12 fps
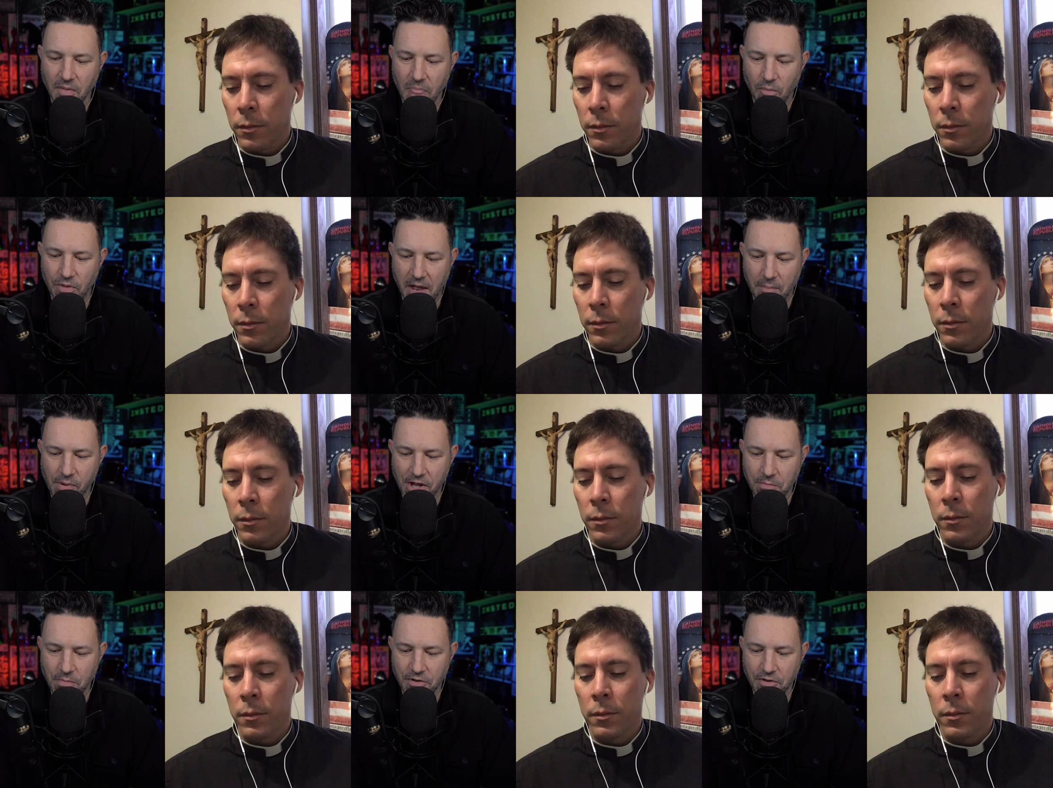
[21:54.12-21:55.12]
Speaker 1: when they brought
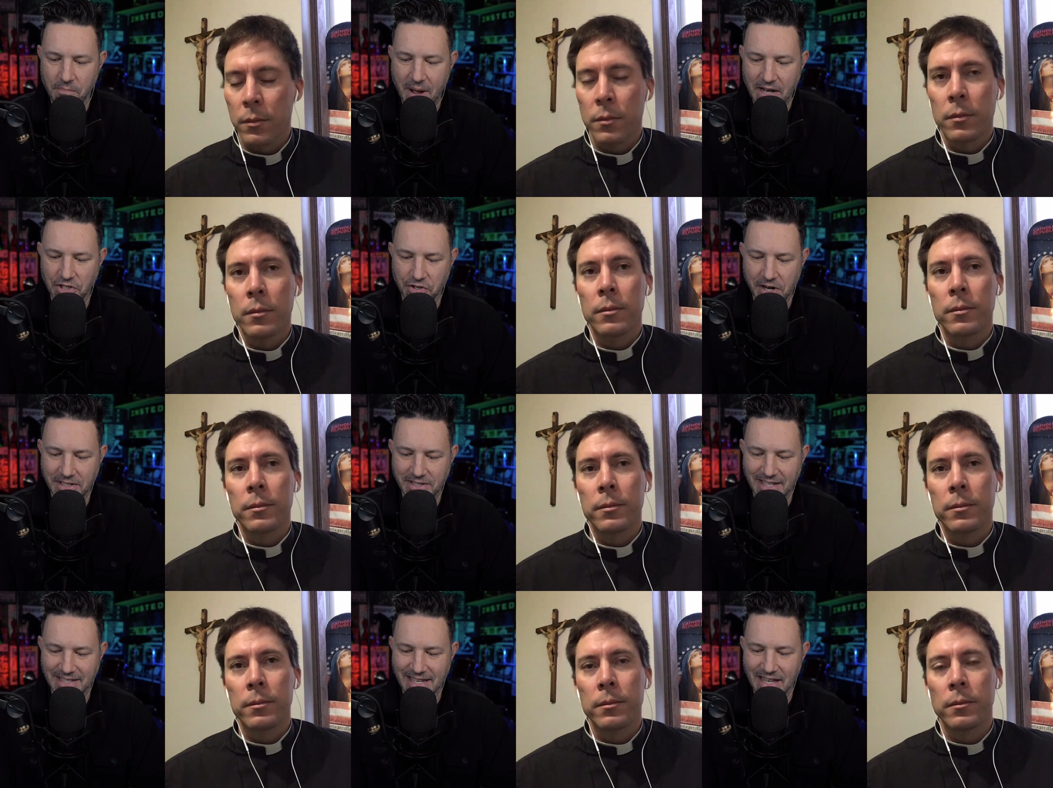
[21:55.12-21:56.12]
them to the magistrates, they
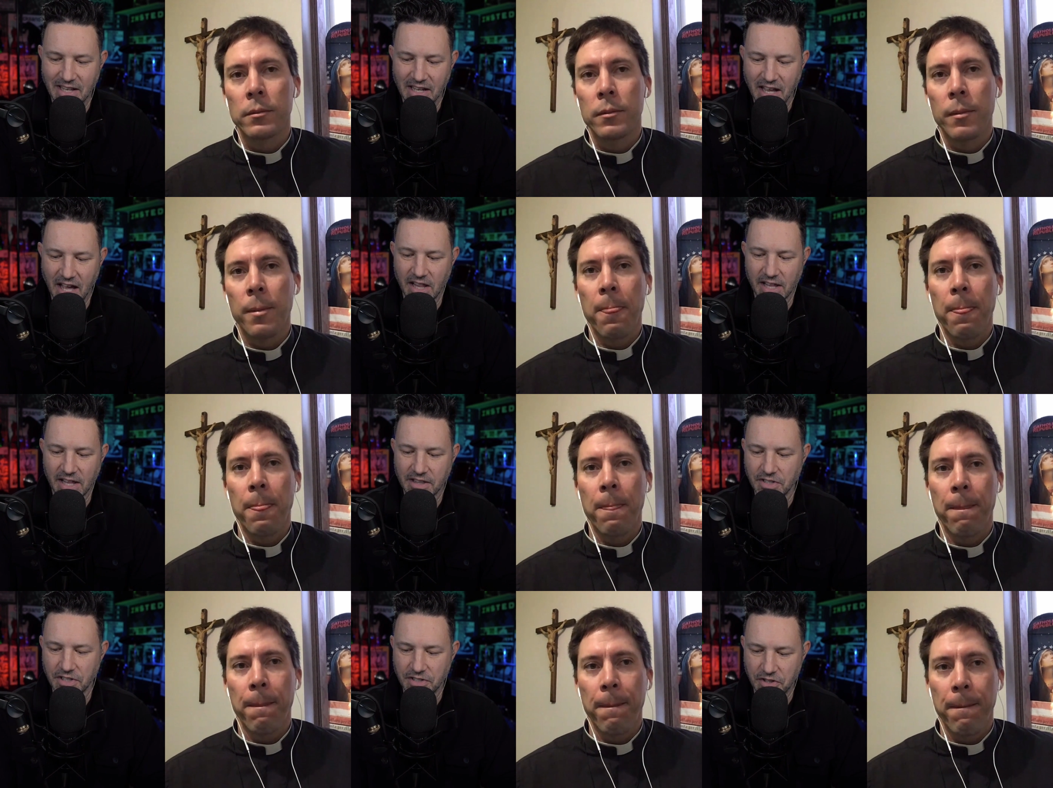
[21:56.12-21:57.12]
said, and I like this,
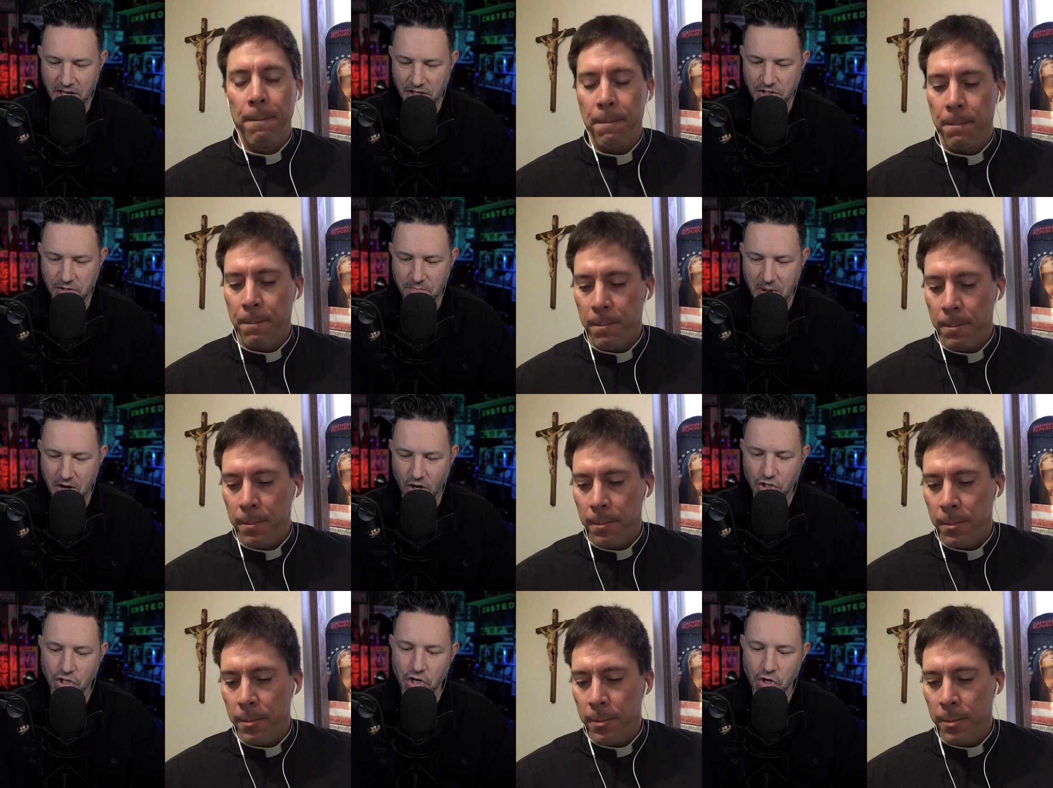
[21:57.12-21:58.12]
they said, These men are
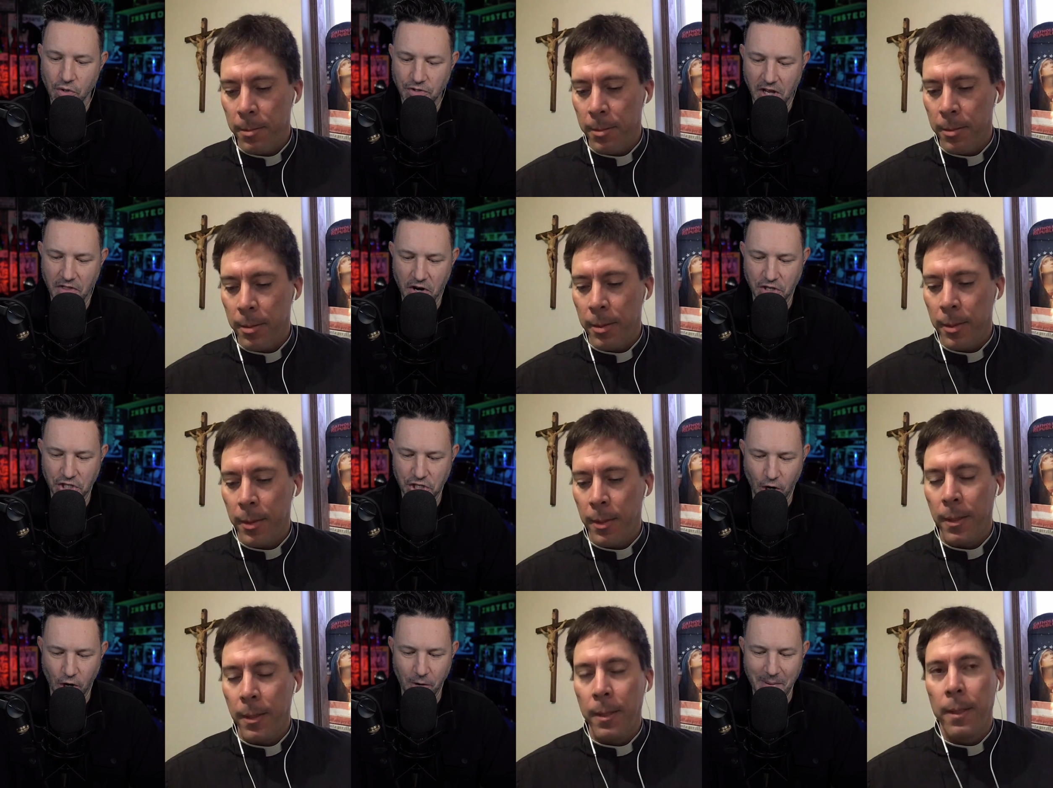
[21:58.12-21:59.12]
Jews and they are
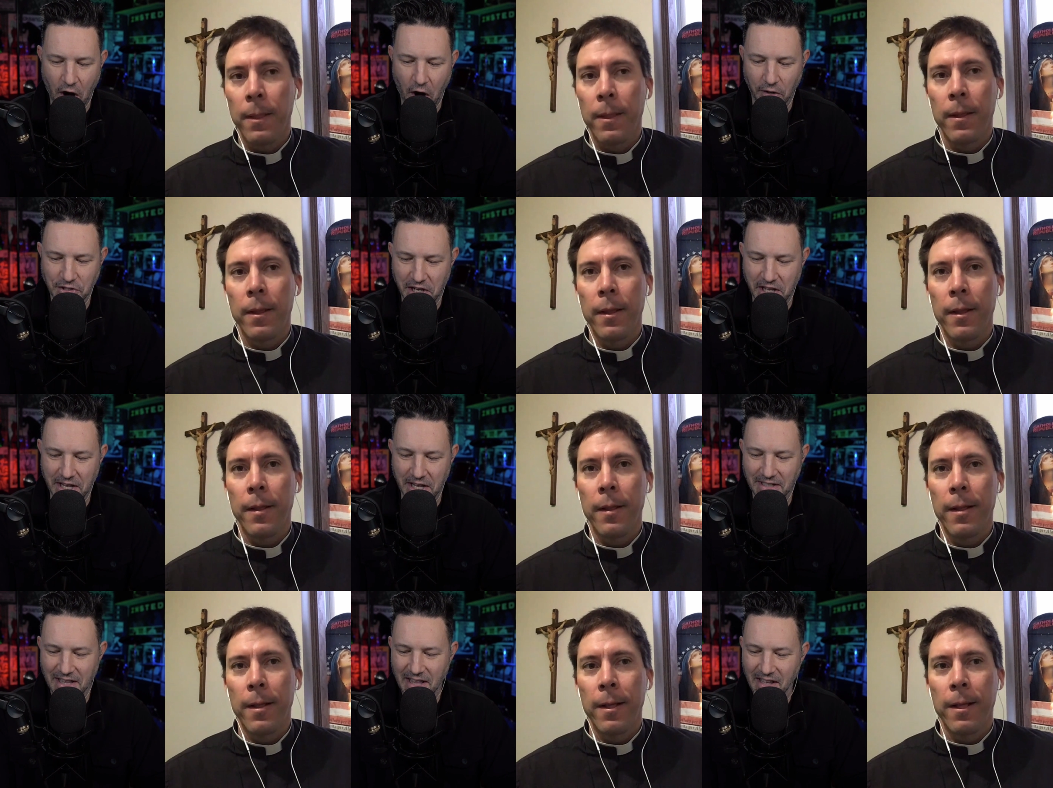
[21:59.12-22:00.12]
disturbing our city.
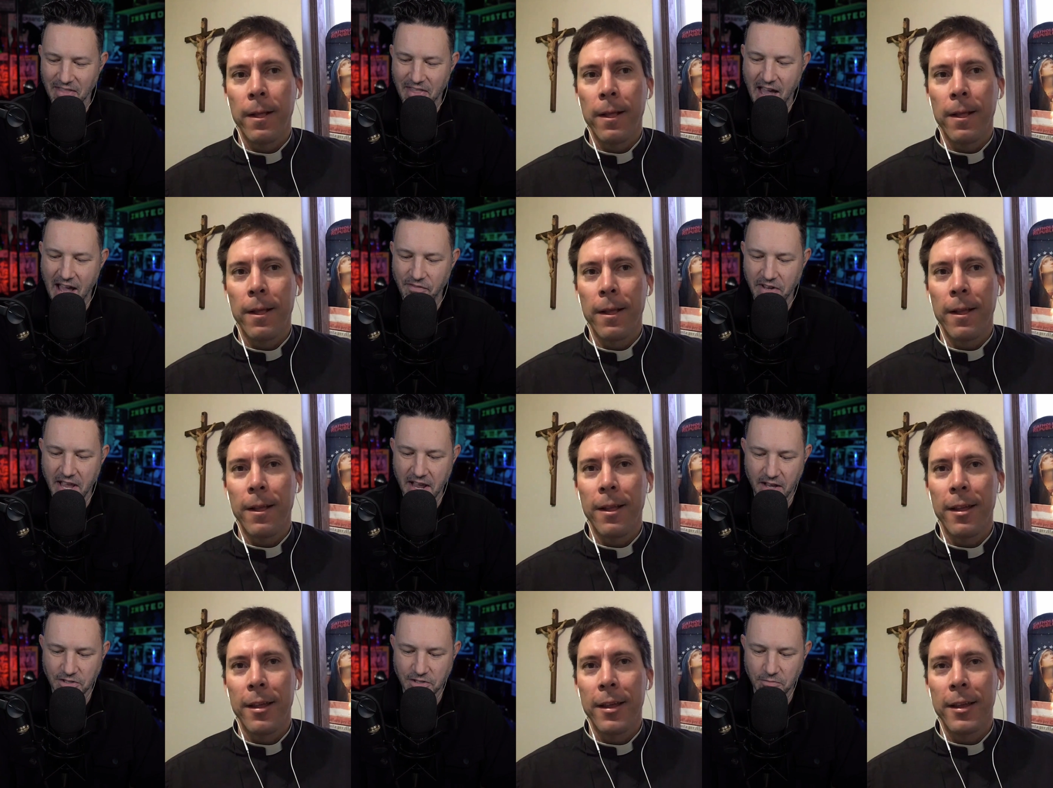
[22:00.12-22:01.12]
They advocate
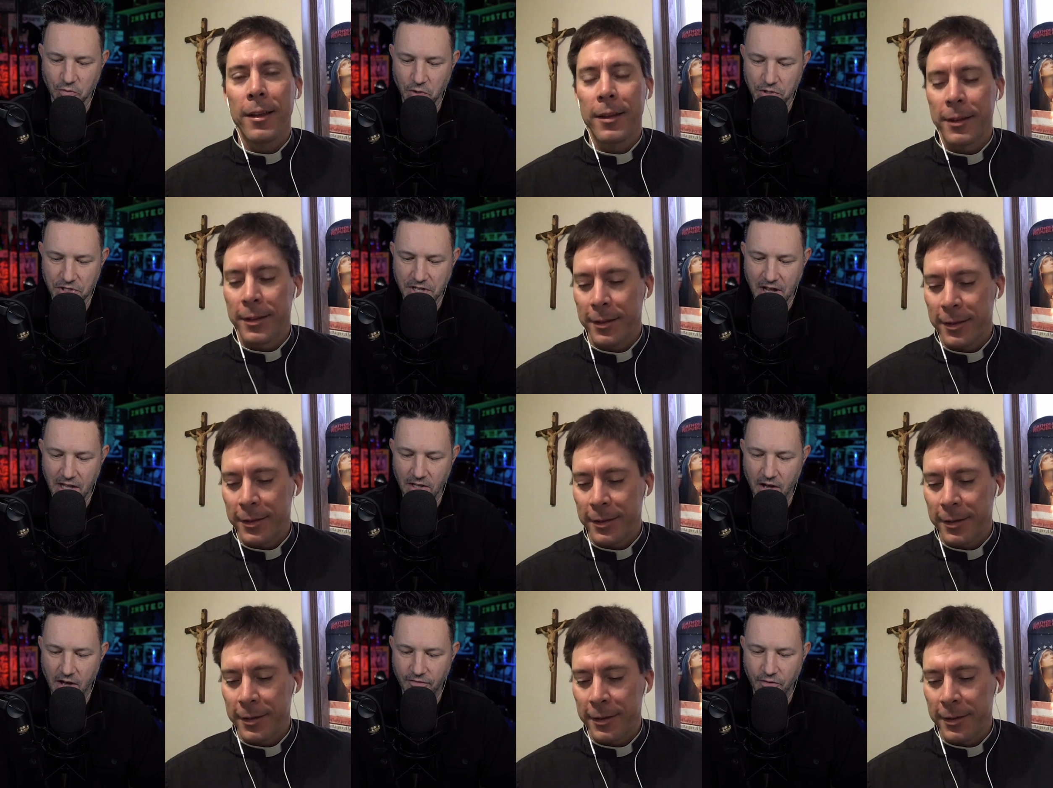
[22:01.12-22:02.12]
customs which is not
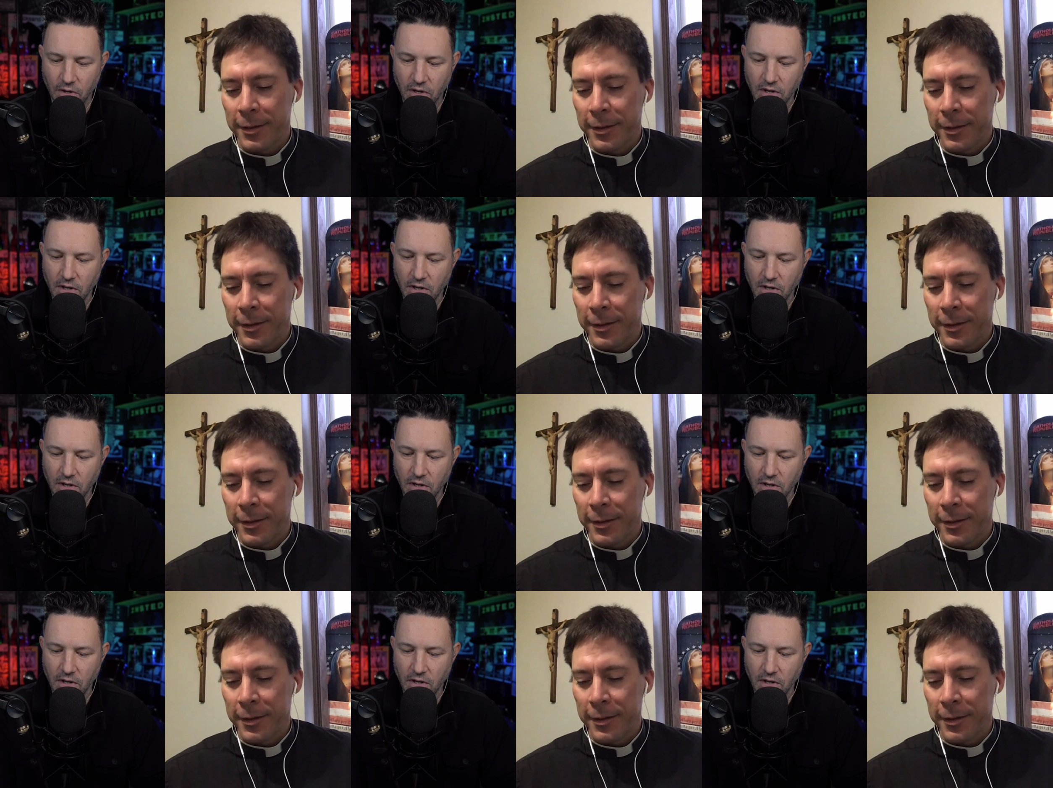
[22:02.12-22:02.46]
lawful.